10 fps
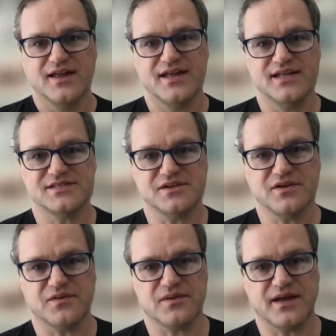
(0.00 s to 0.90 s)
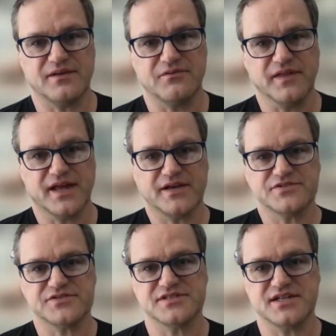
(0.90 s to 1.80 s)
And so I really got
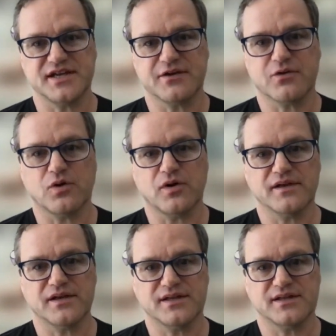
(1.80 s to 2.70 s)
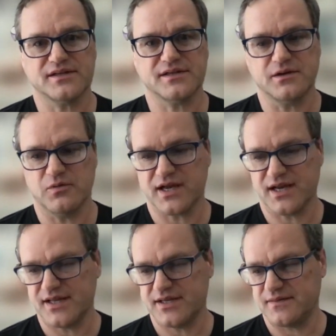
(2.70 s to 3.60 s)
interested in air quality, and what
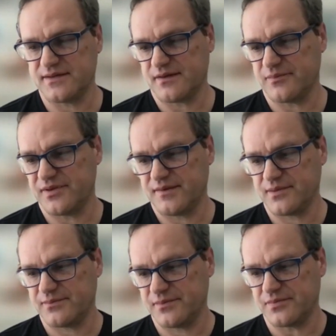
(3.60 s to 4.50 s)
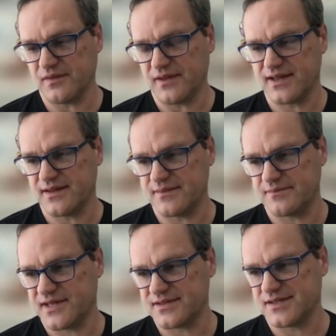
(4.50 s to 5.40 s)
can I do to help him and people like
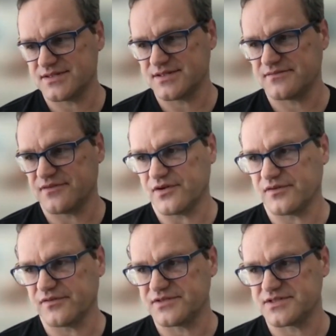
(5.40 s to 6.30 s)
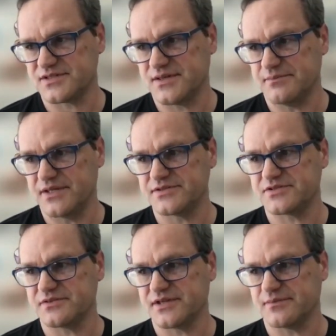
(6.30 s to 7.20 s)
him that doesn't involve just
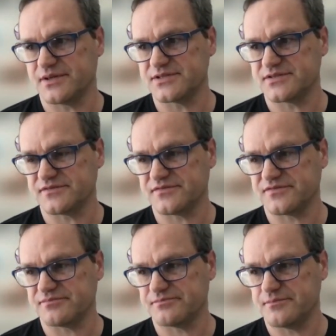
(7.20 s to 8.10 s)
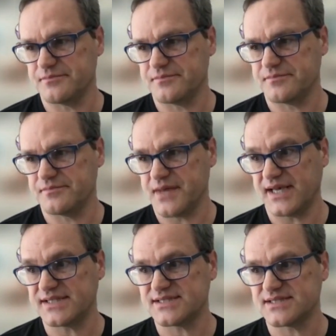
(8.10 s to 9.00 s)
administering a bunch of
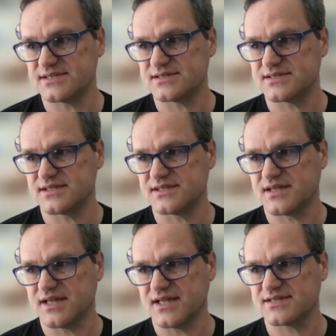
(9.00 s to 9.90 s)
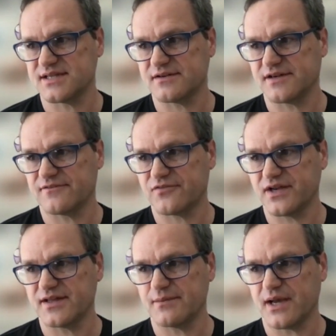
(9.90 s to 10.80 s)
medicines and things that are going to
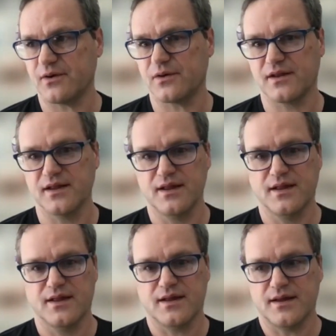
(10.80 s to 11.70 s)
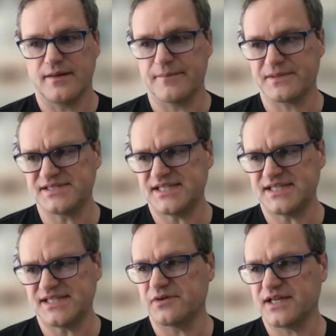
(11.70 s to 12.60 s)
freak him out. Because I
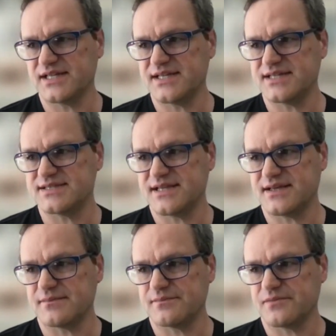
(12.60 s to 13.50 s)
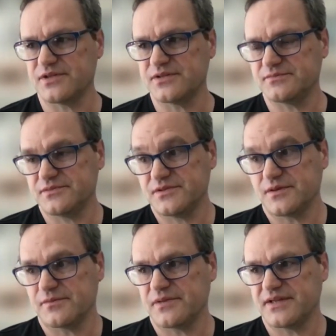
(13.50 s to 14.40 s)
saw what it did to him when
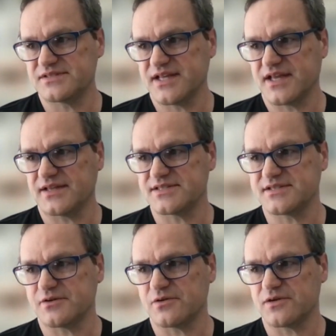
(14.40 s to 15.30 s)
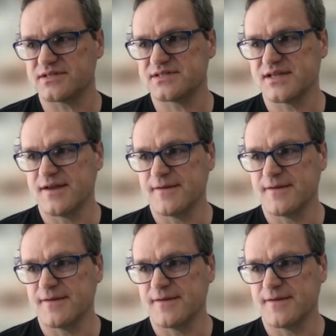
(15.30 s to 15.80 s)
he was taking the steroids.